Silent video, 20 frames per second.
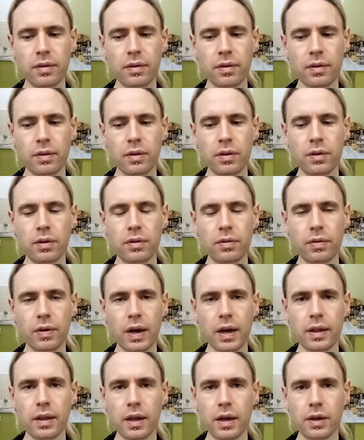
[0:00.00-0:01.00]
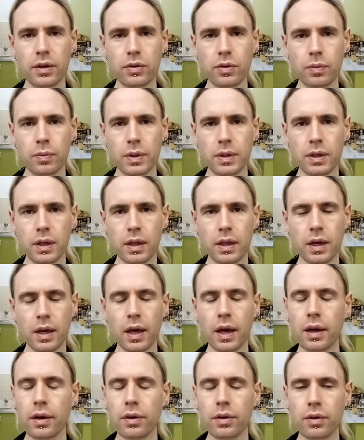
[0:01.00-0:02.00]
You divide that into a modality
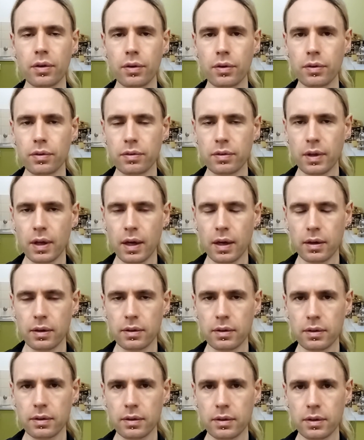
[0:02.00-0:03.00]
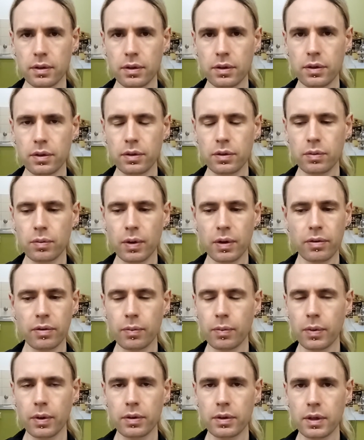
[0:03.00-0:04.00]
and you use that. You use whatever
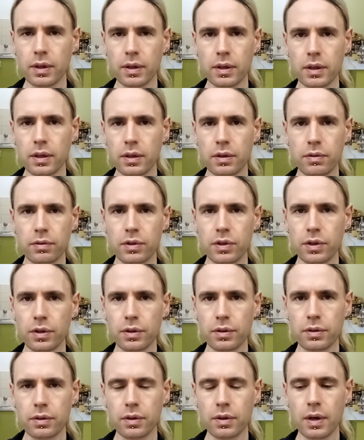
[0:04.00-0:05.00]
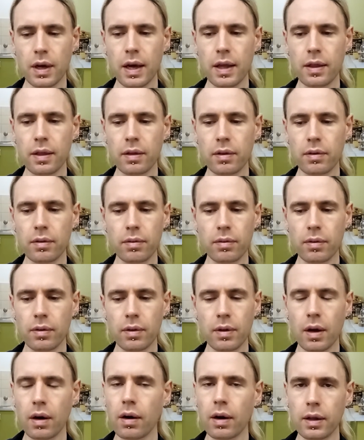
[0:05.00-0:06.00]
modality you've chosen. And
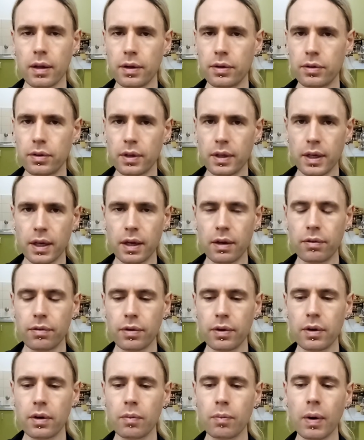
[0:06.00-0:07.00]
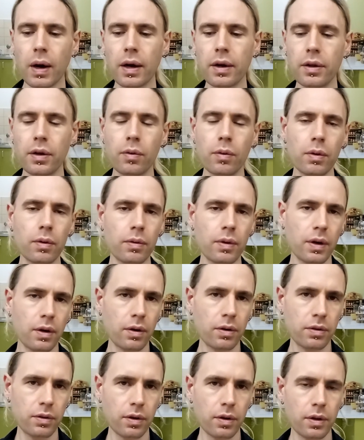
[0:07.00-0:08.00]
there are literally infinite, but there
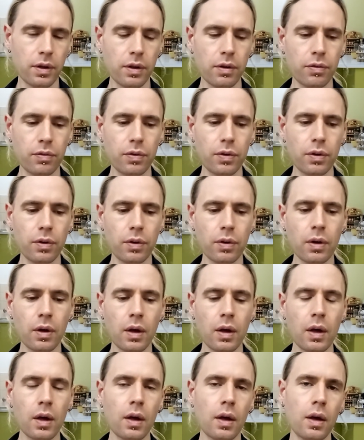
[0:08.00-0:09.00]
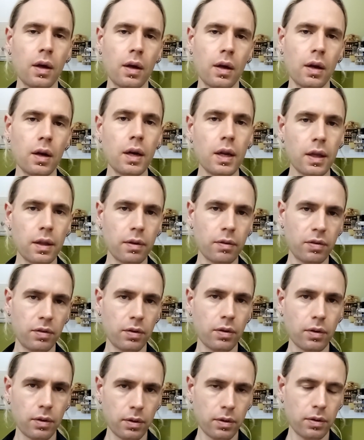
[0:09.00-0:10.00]
is only a few near the
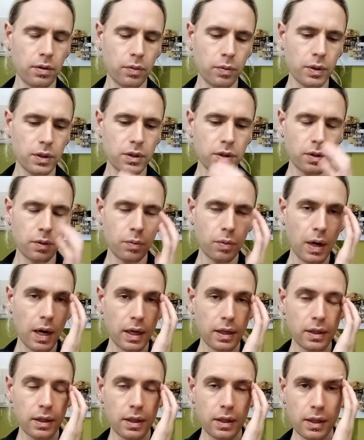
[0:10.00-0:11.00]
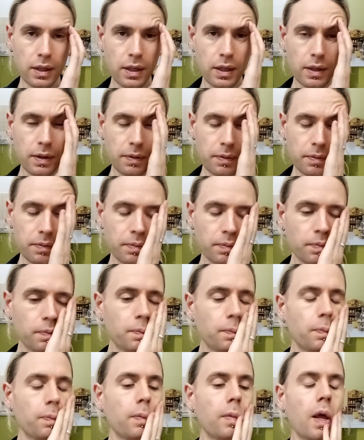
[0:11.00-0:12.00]
source, which are practically
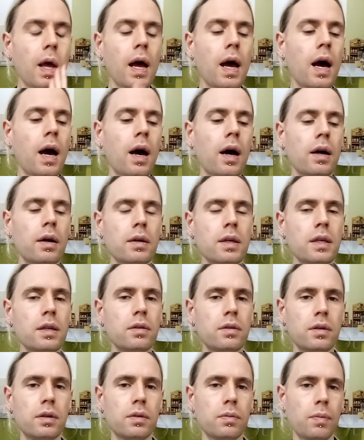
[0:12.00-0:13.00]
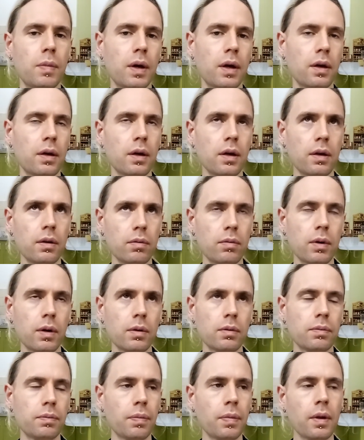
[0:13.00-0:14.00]
easy to make.
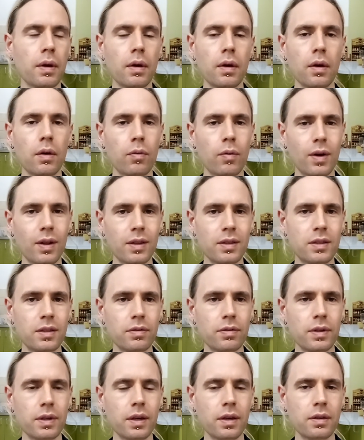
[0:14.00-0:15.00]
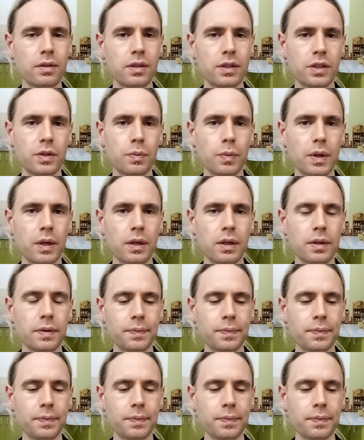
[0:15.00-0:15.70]
Relatively easy to make.